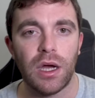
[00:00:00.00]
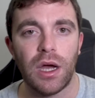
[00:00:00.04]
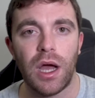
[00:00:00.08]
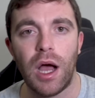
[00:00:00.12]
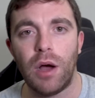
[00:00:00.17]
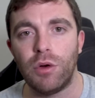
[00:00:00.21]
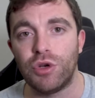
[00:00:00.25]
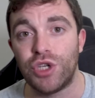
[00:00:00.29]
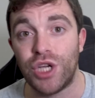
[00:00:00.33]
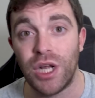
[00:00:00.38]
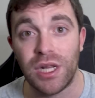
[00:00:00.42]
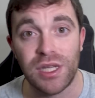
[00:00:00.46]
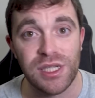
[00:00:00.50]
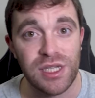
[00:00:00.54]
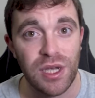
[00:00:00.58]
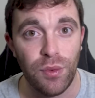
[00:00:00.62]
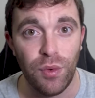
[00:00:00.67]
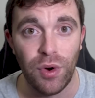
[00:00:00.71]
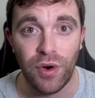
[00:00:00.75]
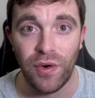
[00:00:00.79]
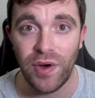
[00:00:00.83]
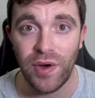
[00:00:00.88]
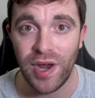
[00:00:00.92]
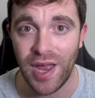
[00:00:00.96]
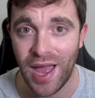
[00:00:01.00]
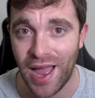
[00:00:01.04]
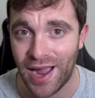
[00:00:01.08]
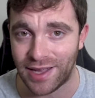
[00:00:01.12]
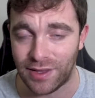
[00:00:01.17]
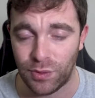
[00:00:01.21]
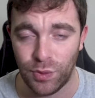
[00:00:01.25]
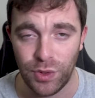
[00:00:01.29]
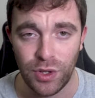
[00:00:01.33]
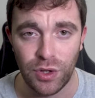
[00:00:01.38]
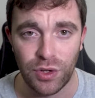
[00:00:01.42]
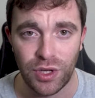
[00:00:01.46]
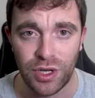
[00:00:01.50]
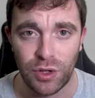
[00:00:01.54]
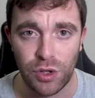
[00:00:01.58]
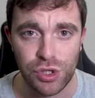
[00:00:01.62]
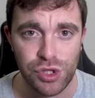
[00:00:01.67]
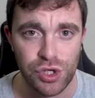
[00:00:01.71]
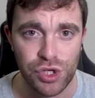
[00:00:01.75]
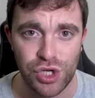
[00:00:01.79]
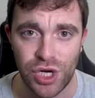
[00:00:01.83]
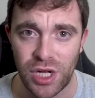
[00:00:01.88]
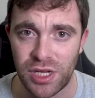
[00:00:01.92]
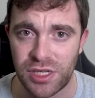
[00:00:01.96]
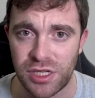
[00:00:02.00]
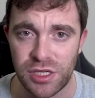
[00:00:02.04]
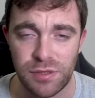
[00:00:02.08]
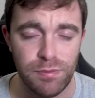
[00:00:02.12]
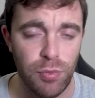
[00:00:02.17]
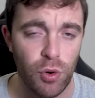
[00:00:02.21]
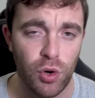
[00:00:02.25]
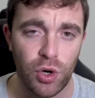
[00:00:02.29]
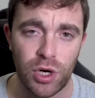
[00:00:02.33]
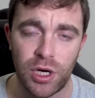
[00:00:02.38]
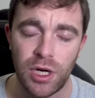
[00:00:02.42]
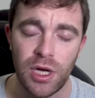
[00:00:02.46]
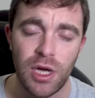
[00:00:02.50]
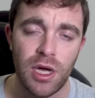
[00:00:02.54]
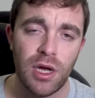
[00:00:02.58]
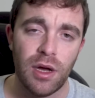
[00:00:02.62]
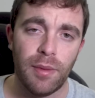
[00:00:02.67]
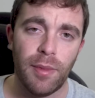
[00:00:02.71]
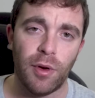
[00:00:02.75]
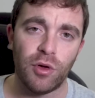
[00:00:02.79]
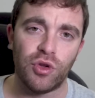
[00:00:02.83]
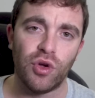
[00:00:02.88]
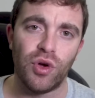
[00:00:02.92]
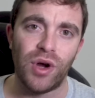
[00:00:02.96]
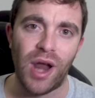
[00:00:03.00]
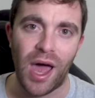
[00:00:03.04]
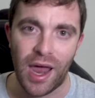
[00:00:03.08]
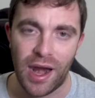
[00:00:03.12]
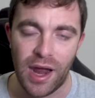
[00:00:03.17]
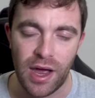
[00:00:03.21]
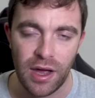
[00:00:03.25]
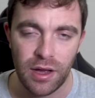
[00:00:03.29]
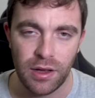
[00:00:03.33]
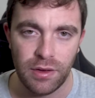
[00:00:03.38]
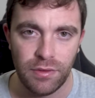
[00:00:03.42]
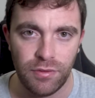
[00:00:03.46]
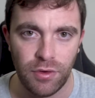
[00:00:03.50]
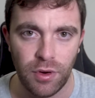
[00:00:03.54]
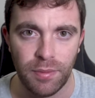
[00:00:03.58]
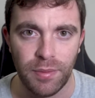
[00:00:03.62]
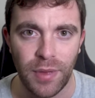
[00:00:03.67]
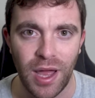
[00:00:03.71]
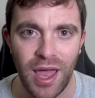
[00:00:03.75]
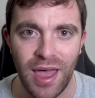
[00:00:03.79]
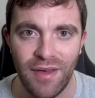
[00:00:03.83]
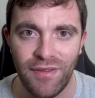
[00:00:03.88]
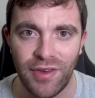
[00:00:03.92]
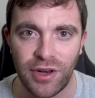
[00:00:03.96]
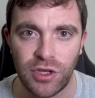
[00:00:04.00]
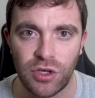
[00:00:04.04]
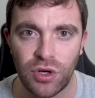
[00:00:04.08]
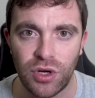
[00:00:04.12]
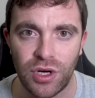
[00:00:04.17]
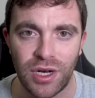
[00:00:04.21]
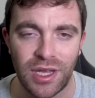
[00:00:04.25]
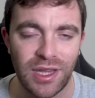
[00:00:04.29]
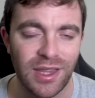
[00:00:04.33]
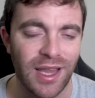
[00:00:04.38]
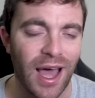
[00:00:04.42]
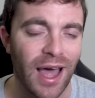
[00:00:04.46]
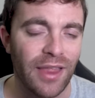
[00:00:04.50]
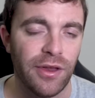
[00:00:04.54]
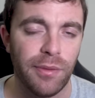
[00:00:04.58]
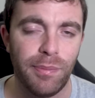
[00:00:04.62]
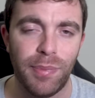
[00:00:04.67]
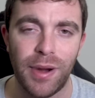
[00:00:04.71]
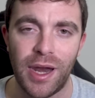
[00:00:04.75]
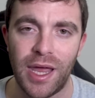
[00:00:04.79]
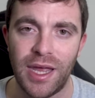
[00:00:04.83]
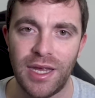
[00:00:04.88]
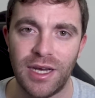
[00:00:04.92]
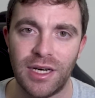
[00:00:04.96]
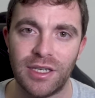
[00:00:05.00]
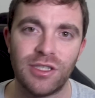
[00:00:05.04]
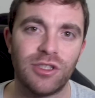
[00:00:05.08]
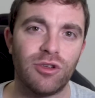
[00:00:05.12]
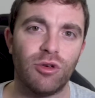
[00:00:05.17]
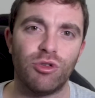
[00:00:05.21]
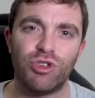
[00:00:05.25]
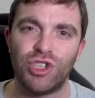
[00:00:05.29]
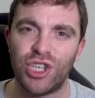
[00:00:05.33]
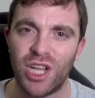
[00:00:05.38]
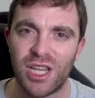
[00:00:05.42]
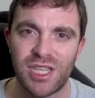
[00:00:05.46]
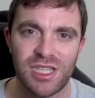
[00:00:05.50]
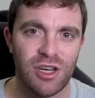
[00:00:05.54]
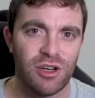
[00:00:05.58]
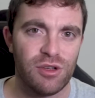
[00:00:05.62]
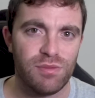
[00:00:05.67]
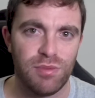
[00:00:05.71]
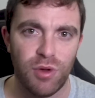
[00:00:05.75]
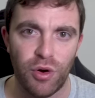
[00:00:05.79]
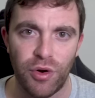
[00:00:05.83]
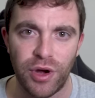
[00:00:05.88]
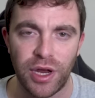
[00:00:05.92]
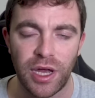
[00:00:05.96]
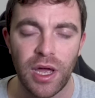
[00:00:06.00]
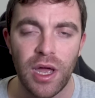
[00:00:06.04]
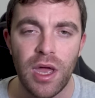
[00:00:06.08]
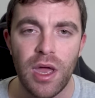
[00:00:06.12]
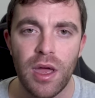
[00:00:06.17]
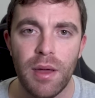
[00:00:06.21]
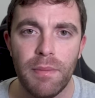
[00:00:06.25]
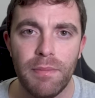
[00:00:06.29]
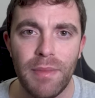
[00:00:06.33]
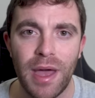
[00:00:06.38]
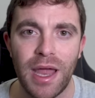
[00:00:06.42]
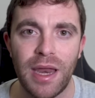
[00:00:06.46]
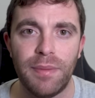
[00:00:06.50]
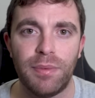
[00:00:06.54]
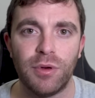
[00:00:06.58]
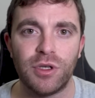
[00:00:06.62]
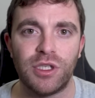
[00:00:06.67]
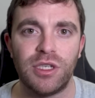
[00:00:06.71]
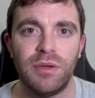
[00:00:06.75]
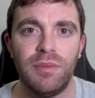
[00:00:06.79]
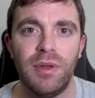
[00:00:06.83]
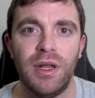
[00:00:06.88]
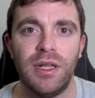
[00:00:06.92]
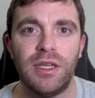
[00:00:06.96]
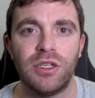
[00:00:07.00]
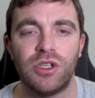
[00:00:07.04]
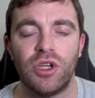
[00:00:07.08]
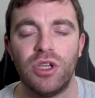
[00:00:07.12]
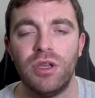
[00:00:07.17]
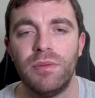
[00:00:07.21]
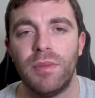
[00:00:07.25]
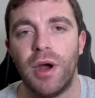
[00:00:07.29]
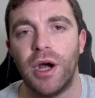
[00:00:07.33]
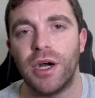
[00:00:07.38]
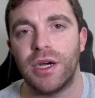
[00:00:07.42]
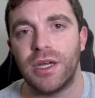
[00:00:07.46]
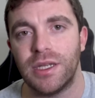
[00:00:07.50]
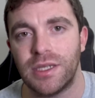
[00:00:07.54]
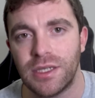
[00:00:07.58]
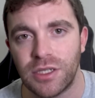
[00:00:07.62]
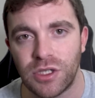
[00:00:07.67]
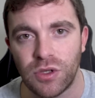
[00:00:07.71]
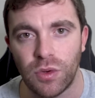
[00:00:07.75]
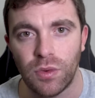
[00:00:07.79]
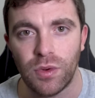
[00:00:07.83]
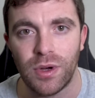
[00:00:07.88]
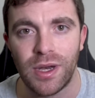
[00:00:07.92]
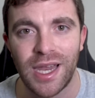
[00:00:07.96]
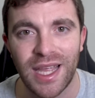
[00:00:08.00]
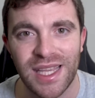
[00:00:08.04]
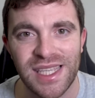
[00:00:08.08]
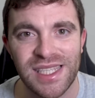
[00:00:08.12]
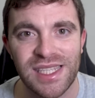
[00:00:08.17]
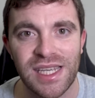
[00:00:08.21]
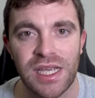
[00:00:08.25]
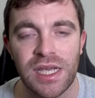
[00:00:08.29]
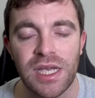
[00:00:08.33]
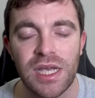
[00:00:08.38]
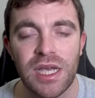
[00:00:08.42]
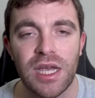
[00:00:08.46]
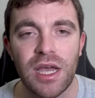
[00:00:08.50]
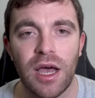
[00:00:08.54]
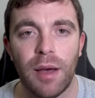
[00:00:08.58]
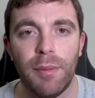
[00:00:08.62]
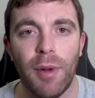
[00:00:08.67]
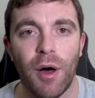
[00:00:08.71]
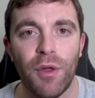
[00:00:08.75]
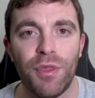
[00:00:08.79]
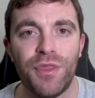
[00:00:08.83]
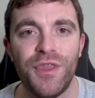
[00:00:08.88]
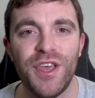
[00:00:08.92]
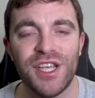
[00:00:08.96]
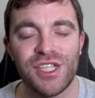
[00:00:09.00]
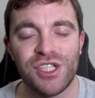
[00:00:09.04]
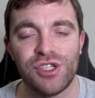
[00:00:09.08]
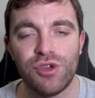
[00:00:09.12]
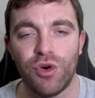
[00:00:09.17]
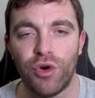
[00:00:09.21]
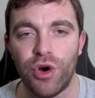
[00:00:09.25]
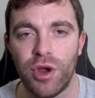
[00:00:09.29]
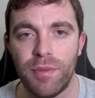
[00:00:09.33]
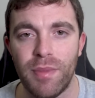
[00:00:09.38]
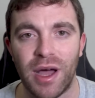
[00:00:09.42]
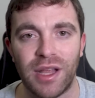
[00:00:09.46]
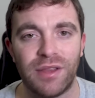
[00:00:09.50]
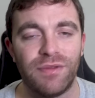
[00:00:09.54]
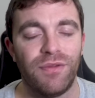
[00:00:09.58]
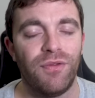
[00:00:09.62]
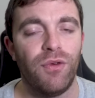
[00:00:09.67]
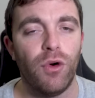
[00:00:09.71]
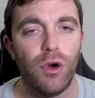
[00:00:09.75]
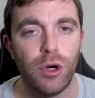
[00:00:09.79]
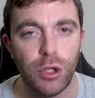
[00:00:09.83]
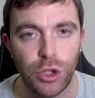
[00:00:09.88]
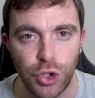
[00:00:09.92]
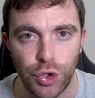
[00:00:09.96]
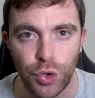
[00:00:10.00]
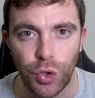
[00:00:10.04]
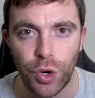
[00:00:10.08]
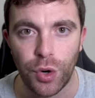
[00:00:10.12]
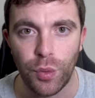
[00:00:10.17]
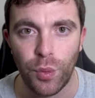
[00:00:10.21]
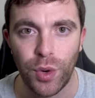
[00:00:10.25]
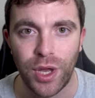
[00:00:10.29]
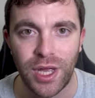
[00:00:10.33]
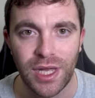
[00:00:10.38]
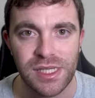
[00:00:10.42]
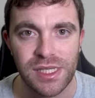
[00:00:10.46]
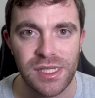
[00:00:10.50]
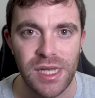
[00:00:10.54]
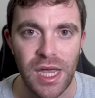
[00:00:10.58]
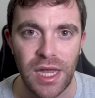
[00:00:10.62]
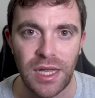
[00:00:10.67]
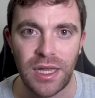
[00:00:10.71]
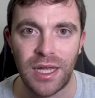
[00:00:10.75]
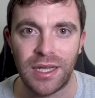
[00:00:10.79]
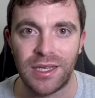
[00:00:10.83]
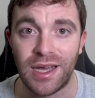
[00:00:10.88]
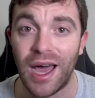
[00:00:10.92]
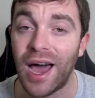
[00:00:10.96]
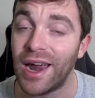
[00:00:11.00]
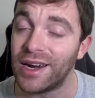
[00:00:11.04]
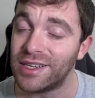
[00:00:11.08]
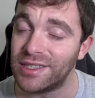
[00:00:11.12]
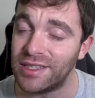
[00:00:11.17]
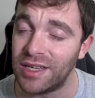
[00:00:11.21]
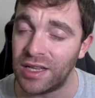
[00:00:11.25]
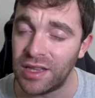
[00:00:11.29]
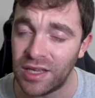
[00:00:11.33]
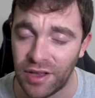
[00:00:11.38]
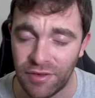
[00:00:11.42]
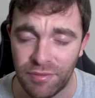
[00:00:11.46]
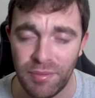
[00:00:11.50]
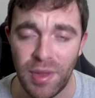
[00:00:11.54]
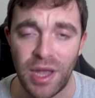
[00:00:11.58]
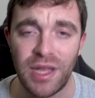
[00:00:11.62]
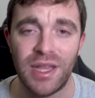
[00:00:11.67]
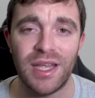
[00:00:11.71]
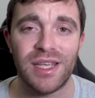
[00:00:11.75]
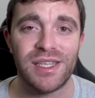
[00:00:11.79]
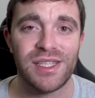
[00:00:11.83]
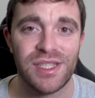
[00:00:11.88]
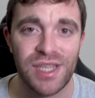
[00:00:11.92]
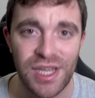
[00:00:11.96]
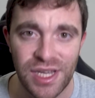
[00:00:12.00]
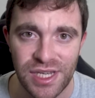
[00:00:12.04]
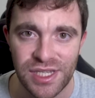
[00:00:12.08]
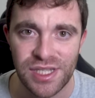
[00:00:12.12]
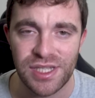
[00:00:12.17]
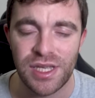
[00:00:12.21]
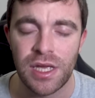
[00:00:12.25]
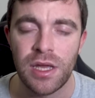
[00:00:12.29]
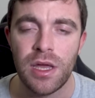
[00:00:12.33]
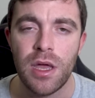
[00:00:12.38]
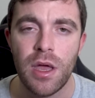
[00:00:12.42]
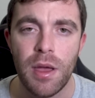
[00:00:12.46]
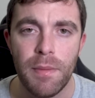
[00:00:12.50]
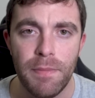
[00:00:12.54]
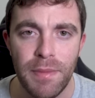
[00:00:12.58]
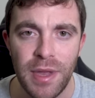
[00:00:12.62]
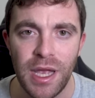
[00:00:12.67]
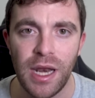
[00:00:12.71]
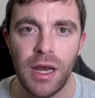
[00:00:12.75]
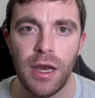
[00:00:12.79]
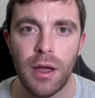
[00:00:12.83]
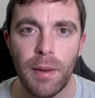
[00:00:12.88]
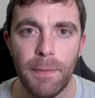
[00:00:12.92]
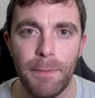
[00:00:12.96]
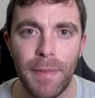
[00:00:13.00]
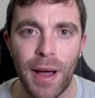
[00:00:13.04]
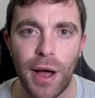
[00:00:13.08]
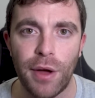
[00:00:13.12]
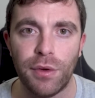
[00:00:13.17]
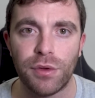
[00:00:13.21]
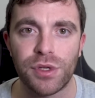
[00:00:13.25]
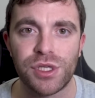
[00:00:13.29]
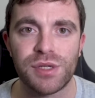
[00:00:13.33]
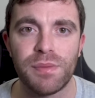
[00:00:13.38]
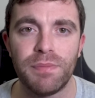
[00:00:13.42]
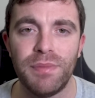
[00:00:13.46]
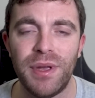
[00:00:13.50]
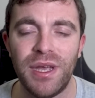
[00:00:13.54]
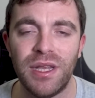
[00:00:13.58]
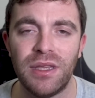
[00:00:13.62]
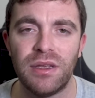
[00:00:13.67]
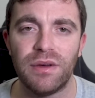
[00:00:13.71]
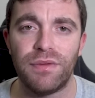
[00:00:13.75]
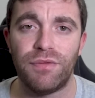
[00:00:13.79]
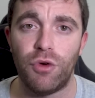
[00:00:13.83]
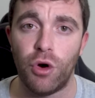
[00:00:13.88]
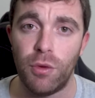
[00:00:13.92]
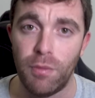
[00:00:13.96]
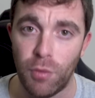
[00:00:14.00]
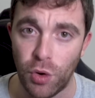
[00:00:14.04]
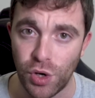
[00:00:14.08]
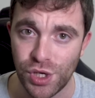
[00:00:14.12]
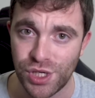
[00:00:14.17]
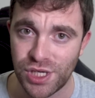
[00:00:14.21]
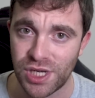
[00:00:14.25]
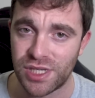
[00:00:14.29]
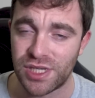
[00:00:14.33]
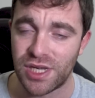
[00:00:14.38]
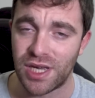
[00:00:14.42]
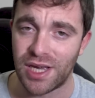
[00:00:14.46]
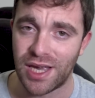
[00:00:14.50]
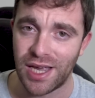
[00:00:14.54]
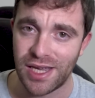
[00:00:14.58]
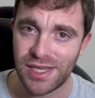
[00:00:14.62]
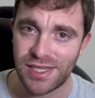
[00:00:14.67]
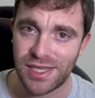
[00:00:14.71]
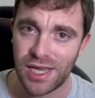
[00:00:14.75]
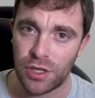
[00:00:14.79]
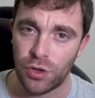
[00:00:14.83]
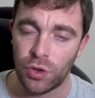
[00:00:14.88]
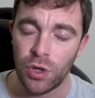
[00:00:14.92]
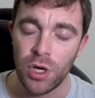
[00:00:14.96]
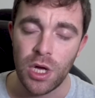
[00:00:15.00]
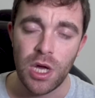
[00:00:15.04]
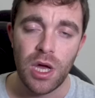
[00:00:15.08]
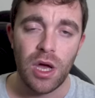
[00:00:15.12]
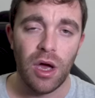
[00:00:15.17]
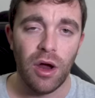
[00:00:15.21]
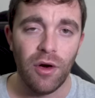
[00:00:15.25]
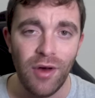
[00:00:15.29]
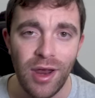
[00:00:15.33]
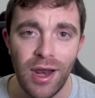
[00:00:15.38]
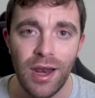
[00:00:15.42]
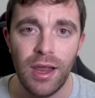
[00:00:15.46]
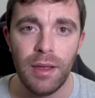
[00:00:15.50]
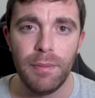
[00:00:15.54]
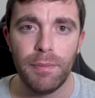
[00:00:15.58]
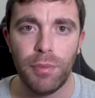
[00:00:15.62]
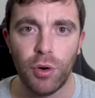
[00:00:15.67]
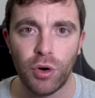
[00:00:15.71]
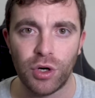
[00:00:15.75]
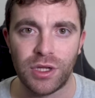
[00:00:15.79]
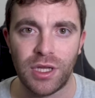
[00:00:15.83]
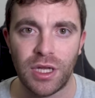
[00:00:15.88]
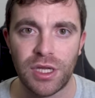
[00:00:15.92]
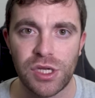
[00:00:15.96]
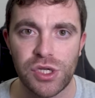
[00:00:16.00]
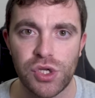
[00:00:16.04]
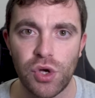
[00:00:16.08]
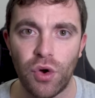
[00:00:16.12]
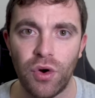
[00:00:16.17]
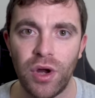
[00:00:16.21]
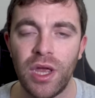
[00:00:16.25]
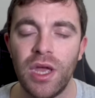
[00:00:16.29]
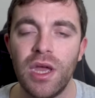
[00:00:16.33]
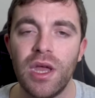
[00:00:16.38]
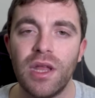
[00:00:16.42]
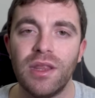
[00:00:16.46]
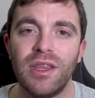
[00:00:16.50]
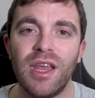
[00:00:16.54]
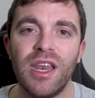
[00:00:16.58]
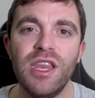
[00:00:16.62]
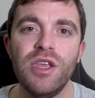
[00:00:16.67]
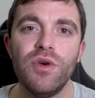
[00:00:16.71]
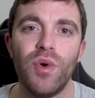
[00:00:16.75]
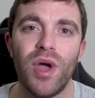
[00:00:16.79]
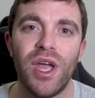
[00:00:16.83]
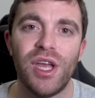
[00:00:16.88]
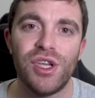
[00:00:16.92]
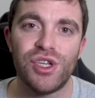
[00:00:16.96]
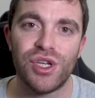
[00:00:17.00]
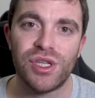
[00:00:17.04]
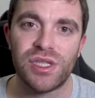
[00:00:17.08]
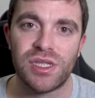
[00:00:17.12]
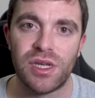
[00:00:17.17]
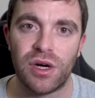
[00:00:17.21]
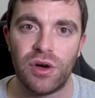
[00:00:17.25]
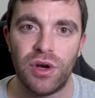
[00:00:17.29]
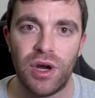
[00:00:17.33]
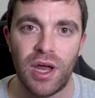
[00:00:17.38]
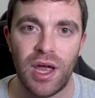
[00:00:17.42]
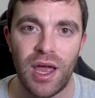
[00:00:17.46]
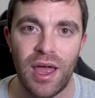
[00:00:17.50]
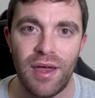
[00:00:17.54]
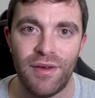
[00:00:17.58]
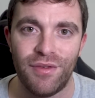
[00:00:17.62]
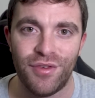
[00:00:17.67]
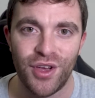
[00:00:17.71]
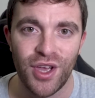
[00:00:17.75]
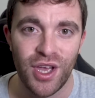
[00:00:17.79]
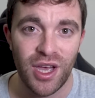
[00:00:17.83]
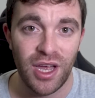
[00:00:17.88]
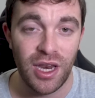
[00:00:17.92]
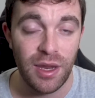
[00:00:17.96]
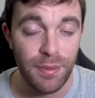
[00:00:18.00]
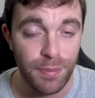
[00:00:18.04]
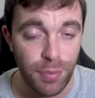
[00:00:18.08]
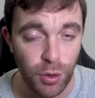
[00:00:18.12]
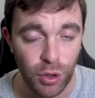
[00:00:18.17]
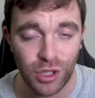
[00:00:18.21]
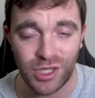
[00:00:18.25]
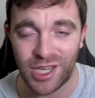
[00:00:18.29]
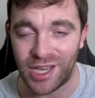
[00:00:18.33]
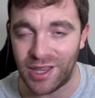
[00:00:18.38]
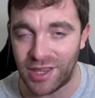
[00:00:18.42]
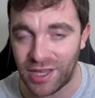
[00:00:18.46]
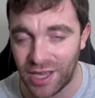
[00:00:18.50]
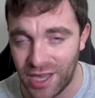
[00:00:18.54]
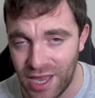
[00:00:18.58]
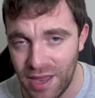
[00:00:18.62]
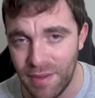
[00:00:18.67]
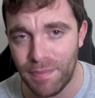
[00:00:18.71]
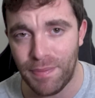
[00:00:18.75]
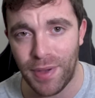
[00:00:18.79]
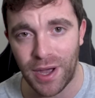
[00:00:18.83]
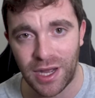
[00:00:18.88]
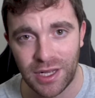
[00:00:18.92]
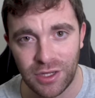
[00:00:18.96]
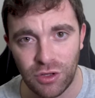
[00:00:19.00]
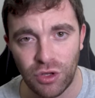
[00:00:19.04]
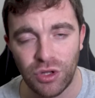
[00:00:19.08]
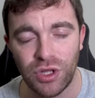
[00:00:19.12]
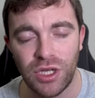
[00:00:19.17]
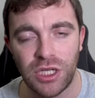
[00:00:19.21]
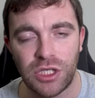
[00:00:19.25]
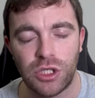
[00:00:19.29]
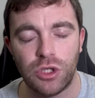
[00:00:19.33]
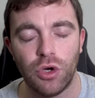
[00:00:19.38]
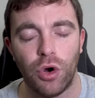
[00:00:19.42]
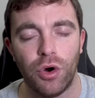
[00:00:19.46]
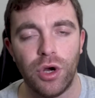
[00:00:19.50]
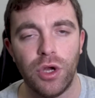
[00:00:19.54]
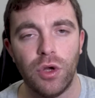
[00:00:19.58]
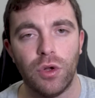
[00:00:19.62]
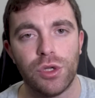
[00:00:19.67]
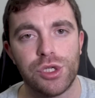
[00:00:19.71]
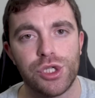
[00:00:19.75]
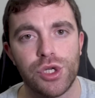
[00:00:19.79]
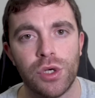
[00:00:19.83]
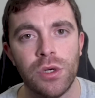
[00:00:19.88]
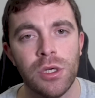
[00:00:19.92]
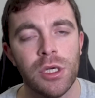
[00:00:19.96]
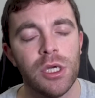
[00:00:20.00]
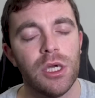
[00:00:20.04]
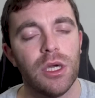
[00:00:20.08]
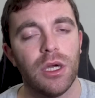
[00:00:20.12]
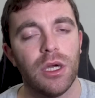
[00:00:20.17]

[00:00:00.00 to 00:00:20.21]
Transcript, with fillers: how Chelsea will react. We know that also Chelsea spoke about Onana from Everton and other players, so Chelsea are exploring many possibilities on the market. So let's see about this story, but for sure we say that Arsenal have made a £60 million bid for Moises Caicedo. A really important story. The new agents are going to have an important impact on this story also,